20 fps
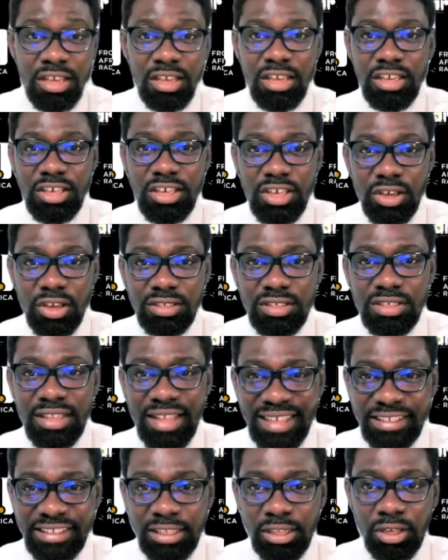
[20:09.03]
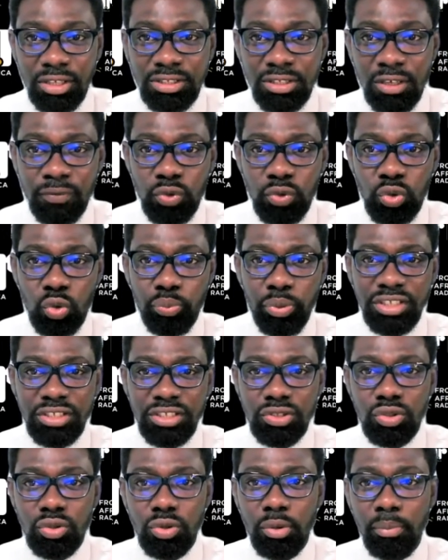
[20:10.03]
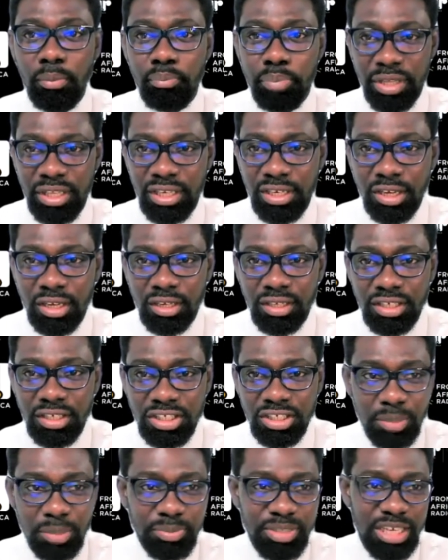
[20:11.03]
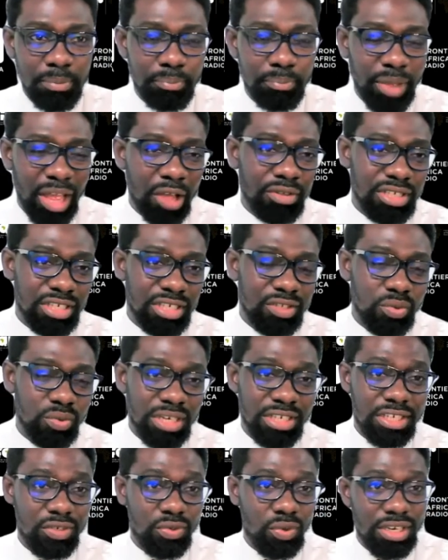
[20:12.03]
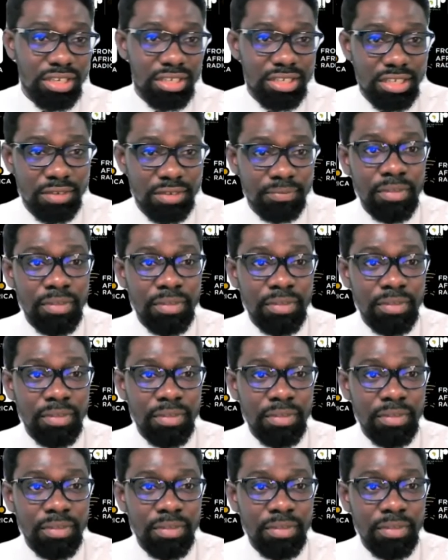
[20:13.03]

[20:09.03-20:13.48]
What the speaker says: incurs net loss of 2.2 billion Egyptian pounds in 2020.